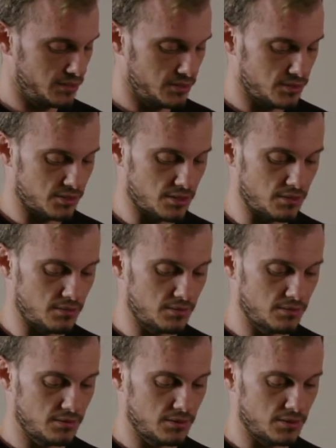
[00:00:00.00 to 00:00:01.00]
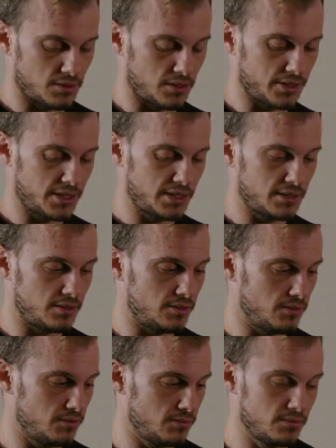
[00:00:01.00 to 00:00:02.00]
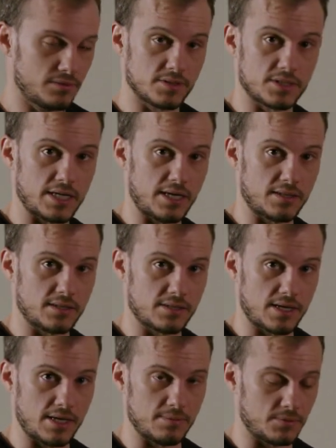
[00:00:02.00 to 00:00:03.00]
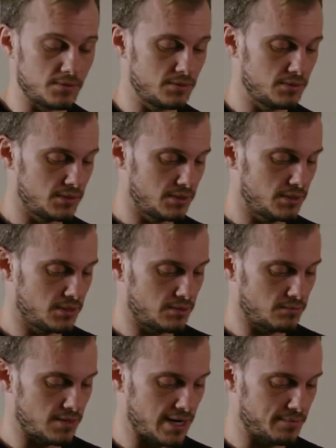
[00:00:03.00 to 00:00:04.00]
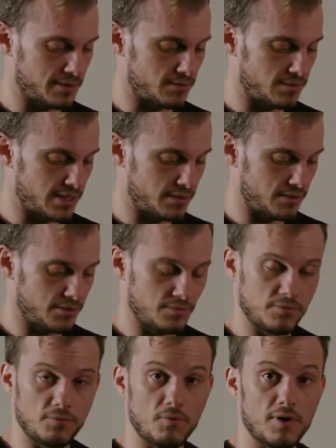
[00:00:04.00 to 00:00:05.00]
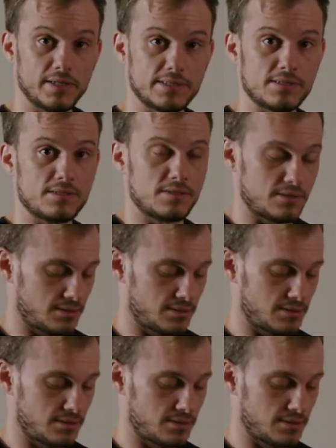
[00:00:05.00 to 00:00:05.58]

So all you need to do is take this cable, wrap it around once,